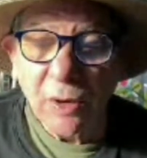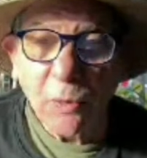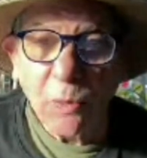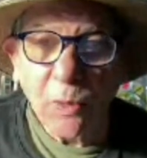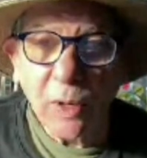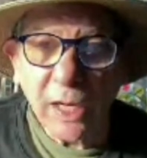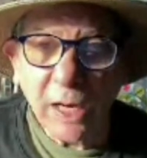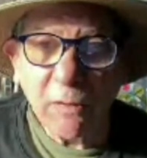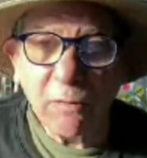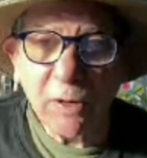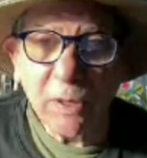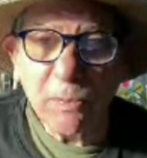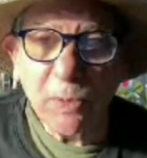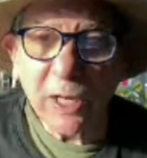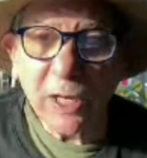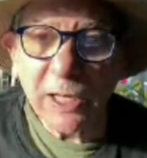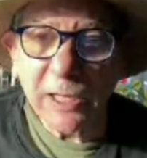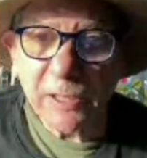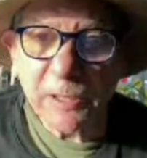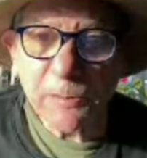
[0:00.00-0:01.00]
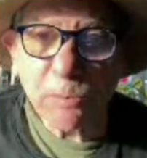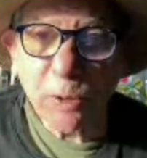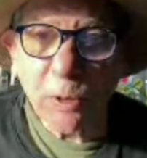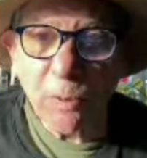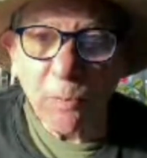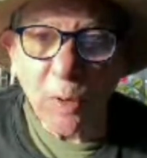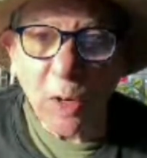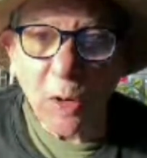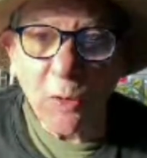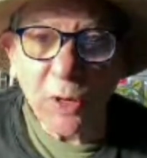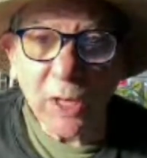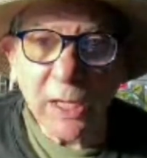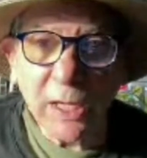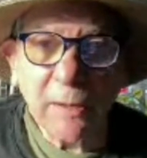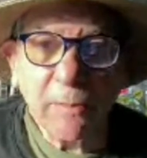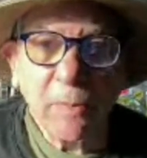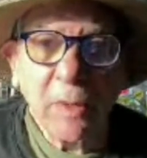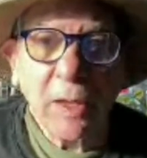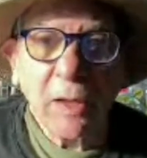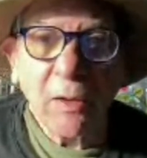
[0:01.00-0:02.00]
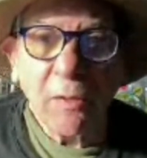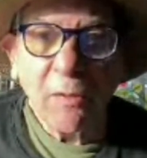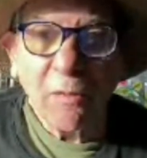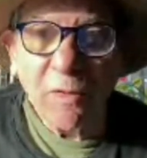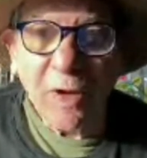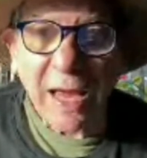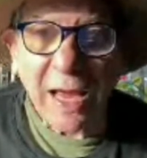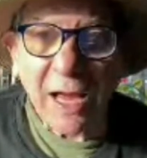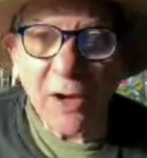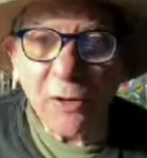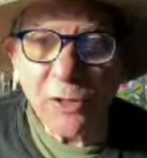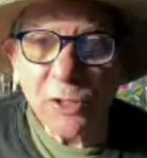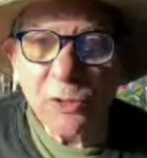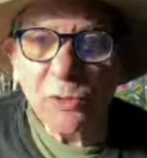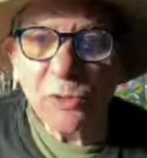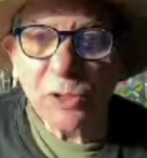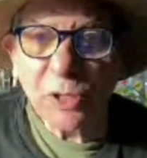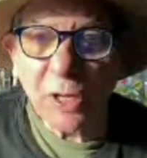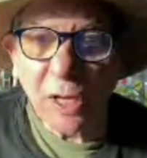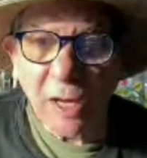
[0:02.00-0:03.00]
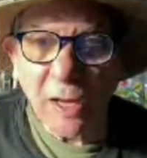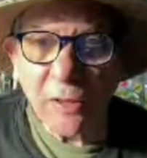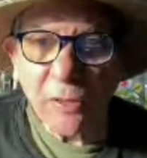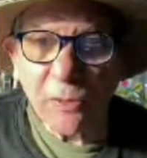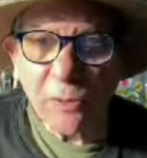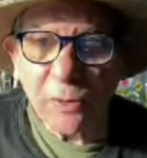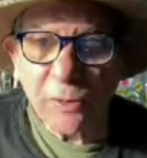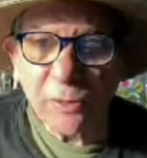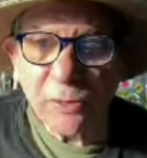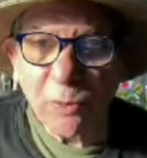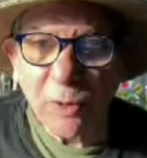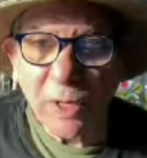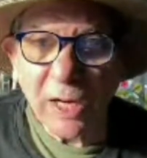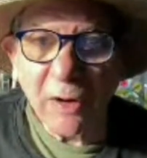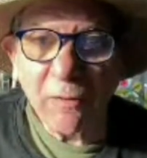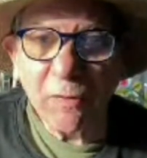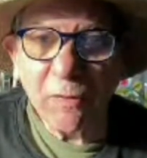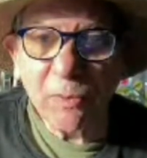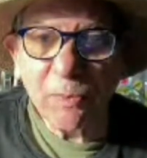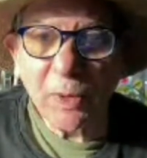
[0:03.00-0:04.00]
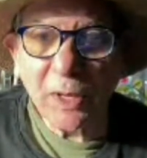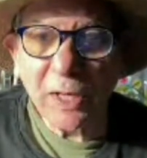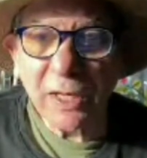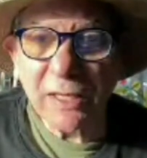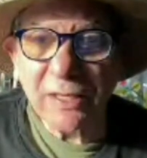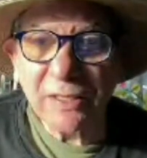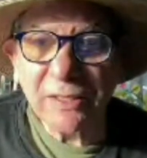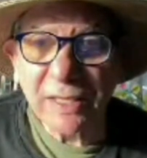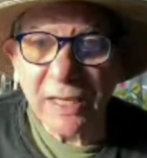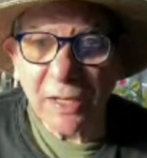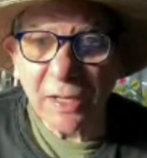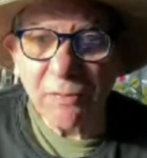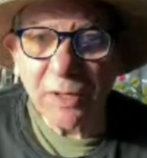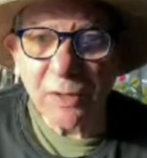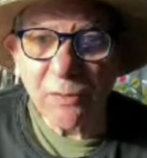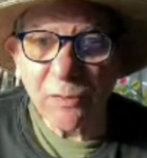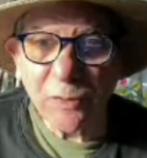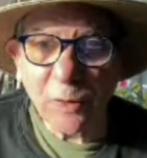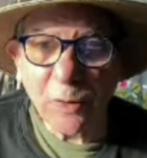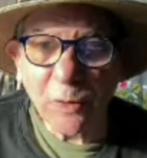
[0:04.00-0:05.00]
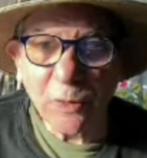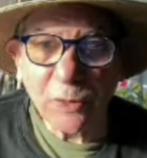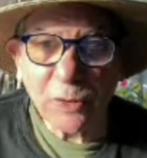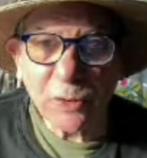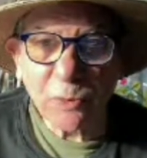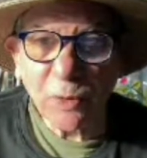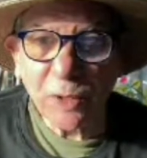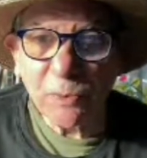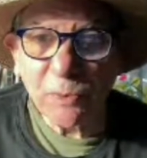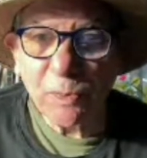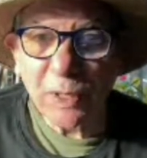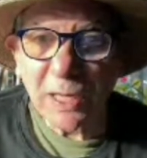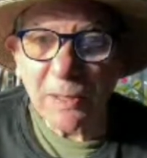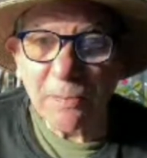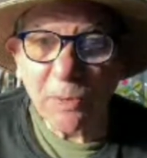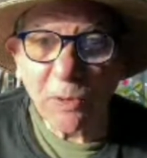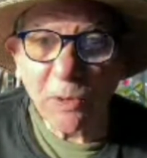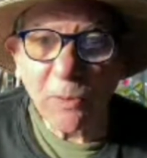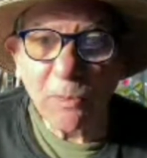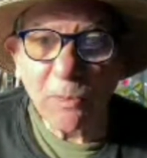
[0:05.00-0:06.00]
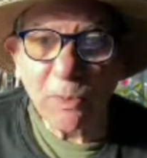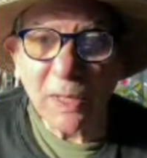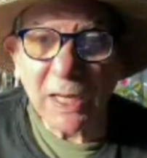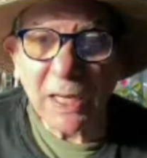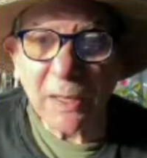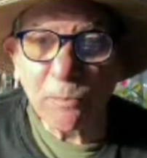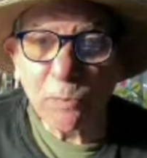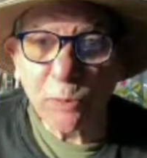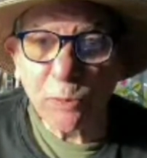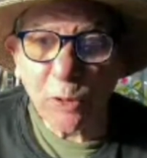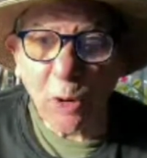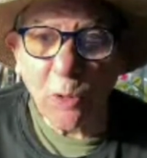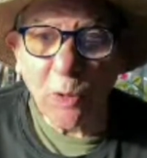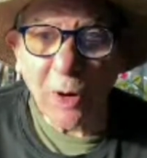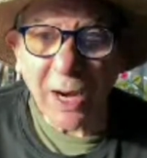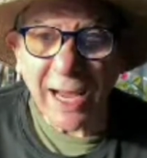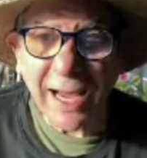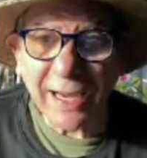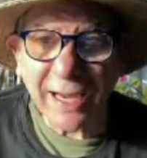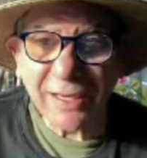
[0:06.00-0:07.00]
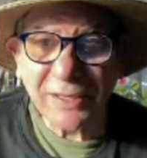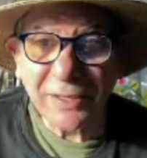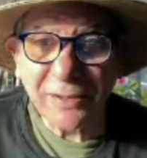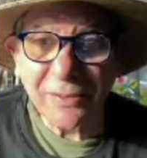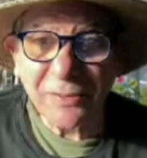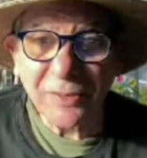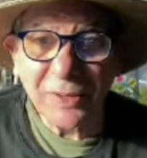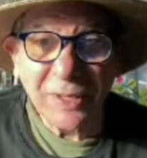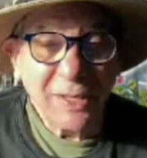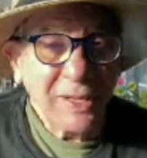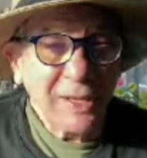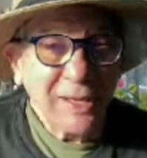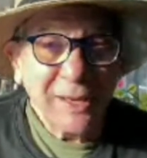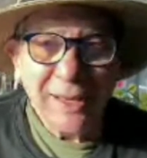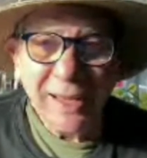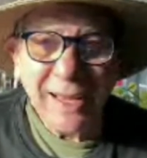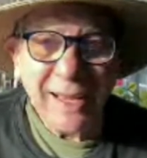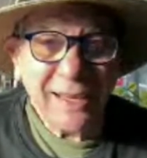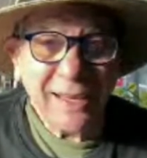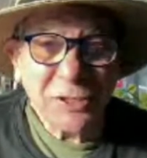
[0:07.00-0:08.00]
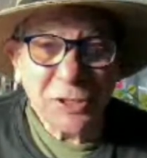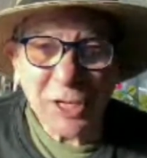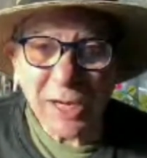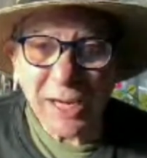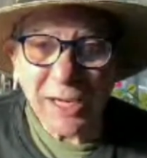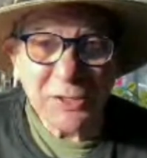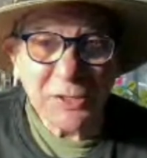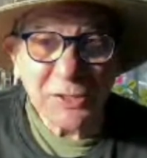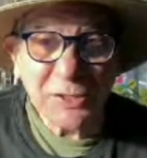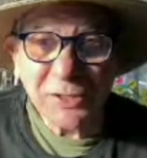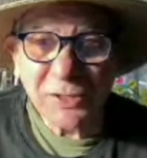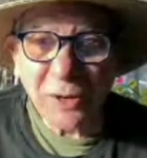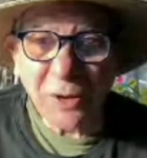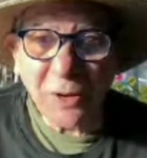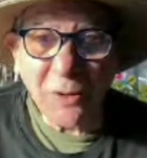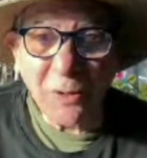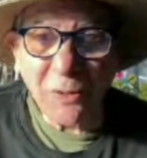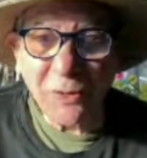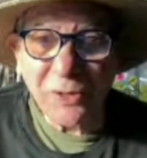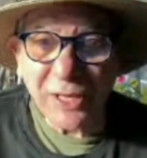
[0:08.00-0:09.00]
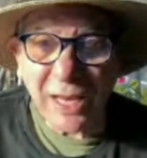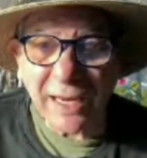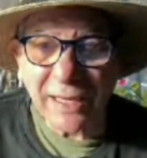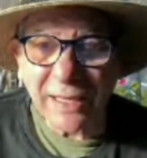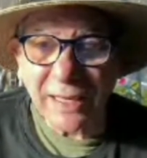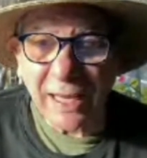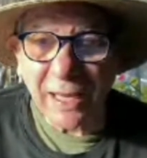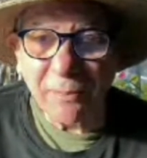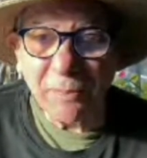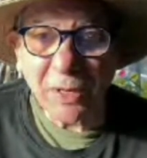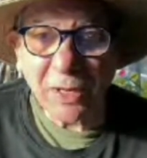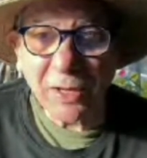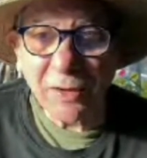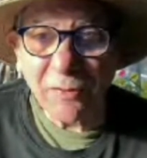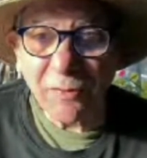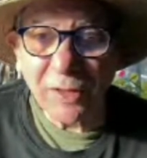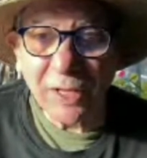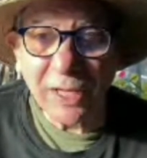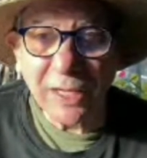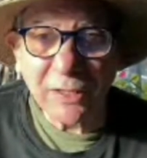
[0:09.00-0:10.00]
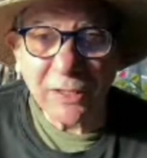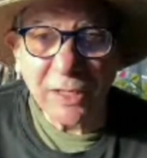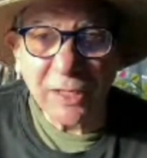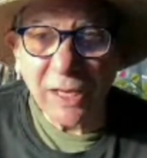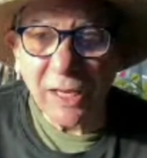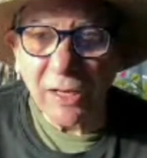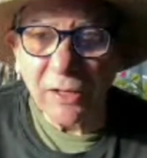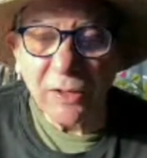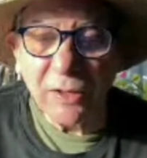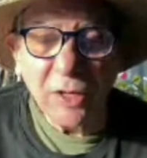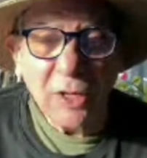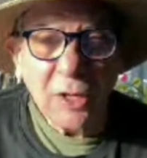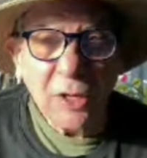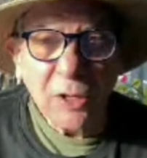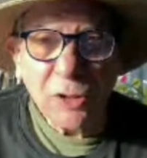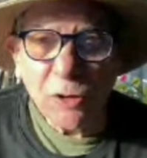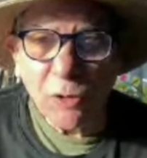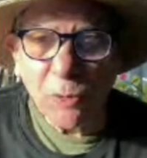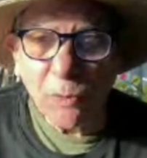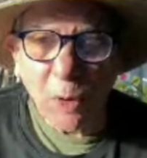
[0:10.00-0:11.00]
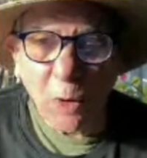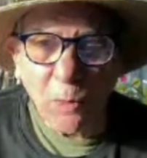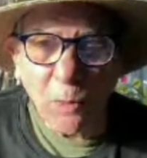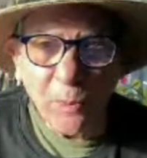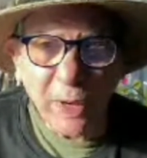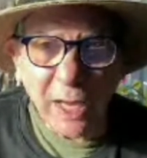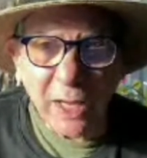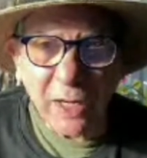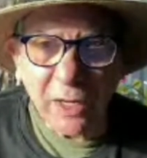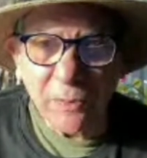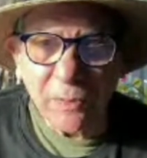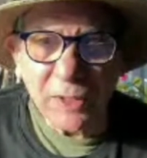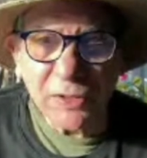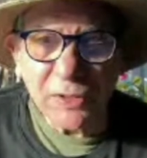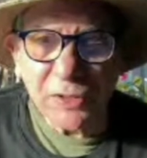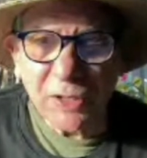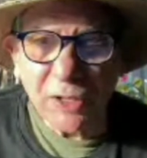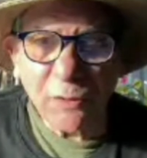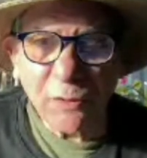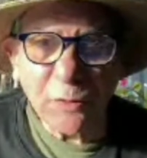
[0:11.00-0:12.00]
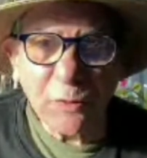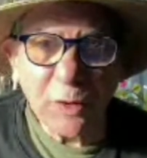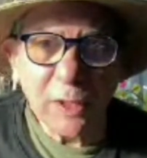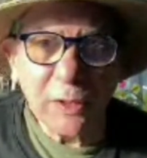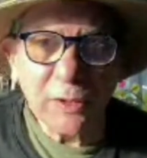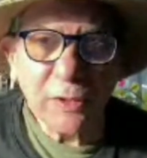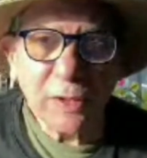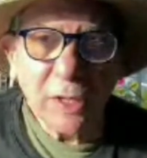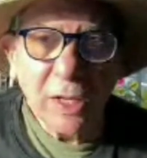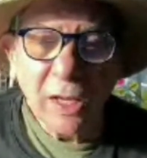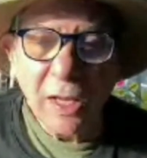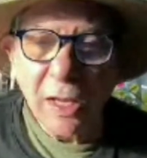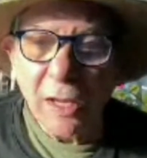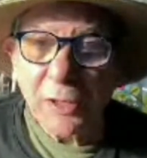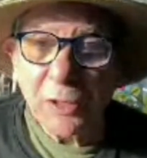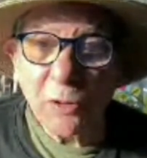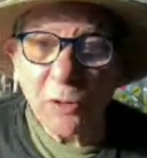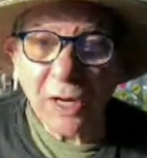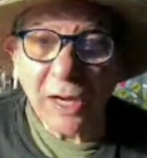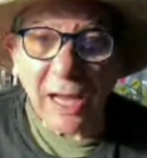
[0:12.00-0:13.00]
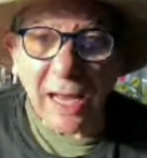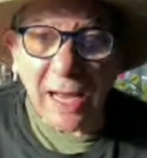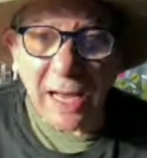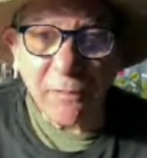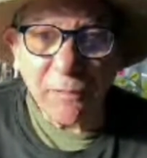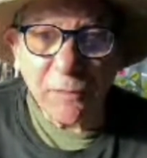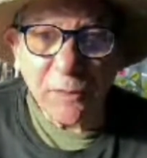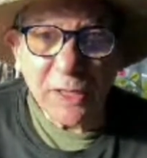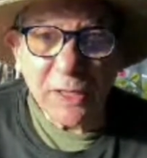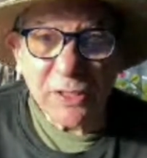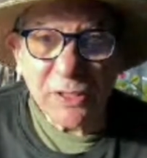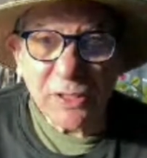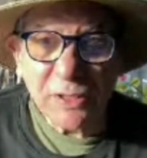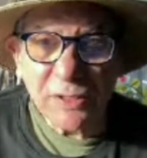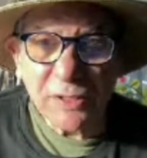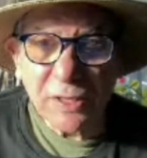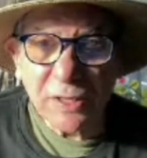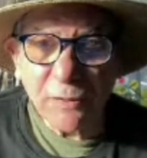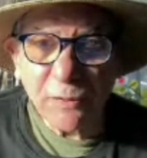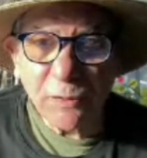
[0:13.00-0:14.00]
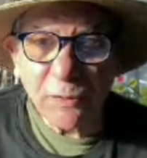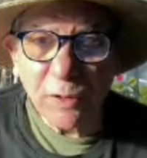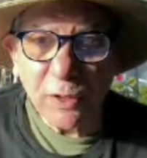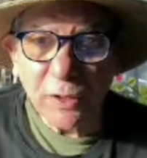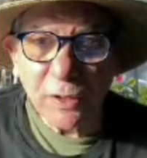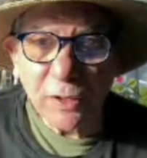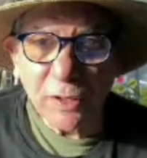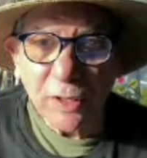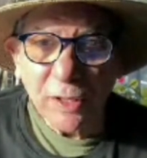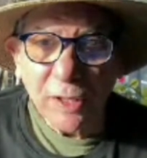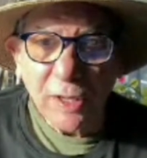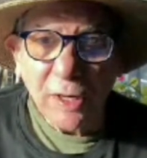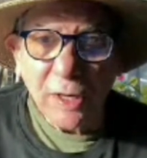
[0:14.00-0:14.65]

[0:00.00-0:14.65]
When everybody is promoting value to others, when everybody is giving first, when people are being proactive, it changes the whole dynamic of LinkedIn. Your momentum is different. Your confidence is different.